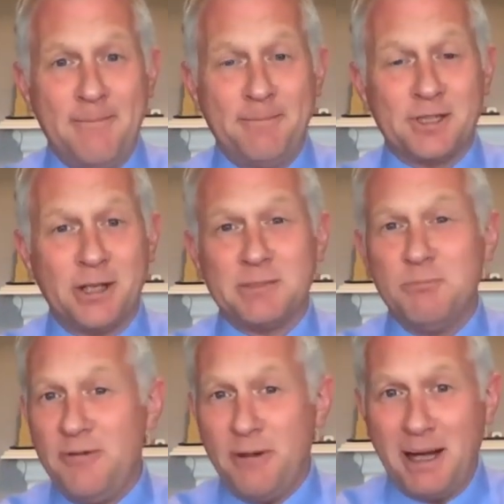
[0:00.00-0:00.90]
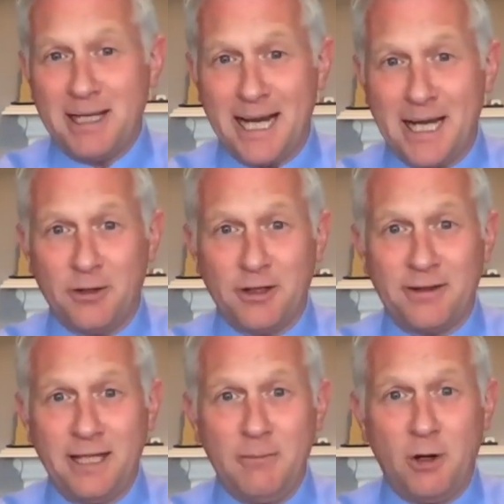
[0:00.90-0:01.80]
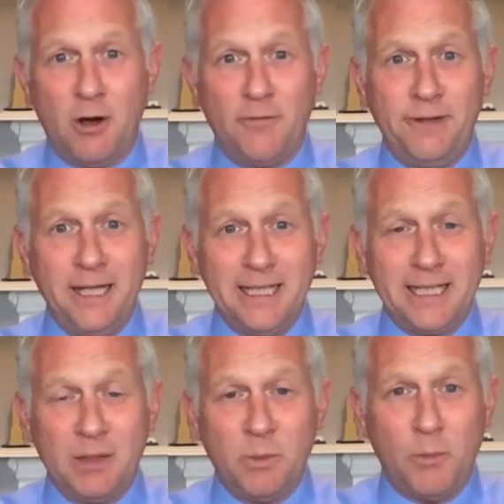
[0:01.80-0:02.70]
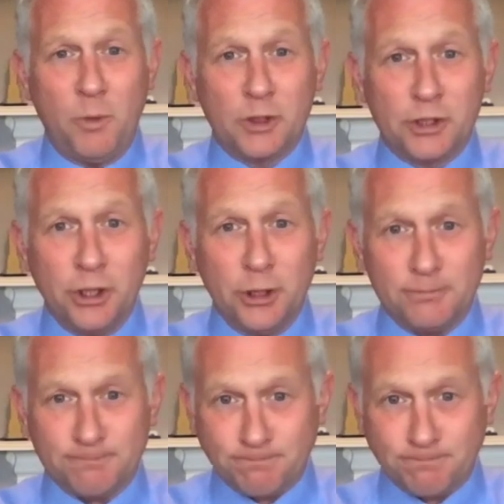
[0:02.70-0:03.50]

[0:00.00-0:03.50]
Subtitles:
So it's Movie Monday on the theme of VE Day World War II.